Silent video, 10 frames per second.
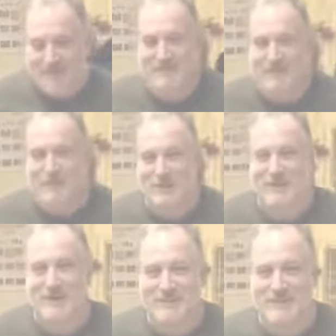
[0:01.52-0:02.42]
So
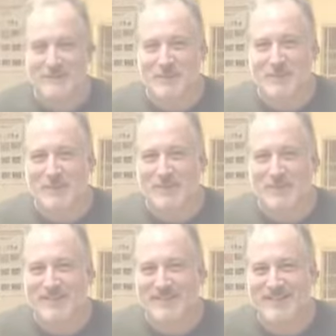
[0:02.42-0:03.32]
tonight's episode
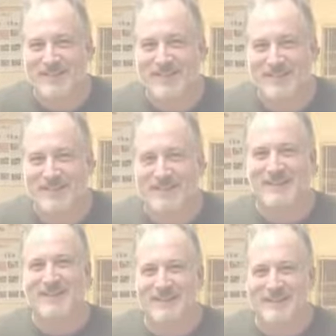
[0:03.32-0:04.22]

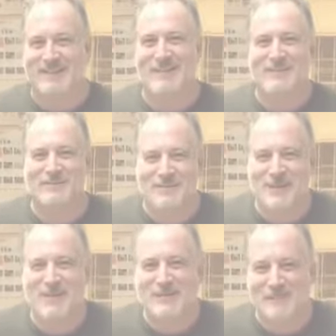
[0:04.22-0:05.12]
of
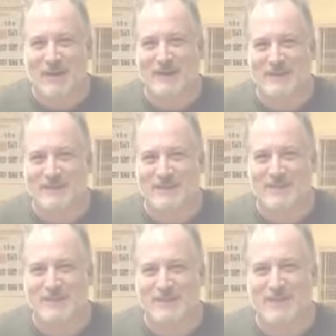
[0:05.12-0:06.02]
Pottery
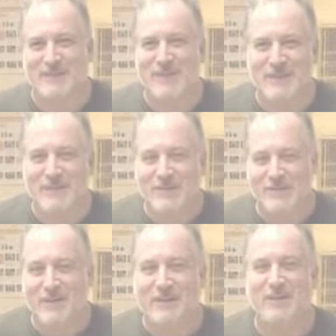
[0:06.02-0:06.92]
Central's
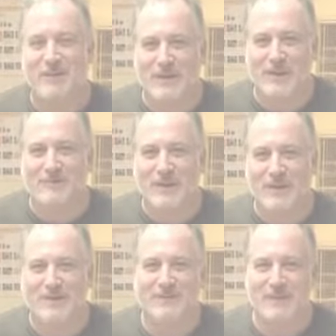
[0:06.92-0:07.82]
wonder and
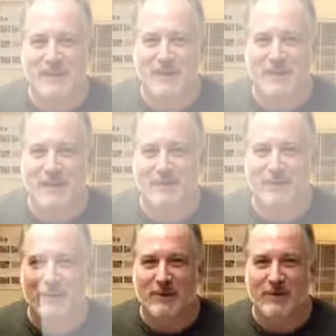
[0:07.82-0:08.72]
amazement at
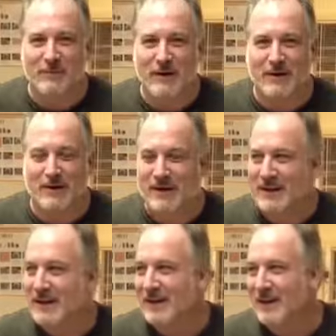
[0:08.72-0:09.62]
throwing pottery
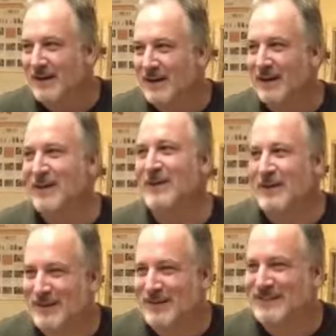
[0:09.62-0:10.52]

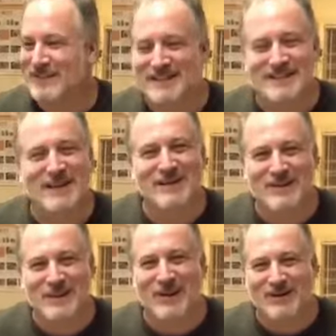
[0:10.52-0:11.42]
will consist of the
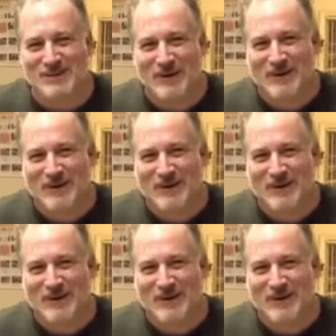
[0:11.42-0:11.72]
dog bowl.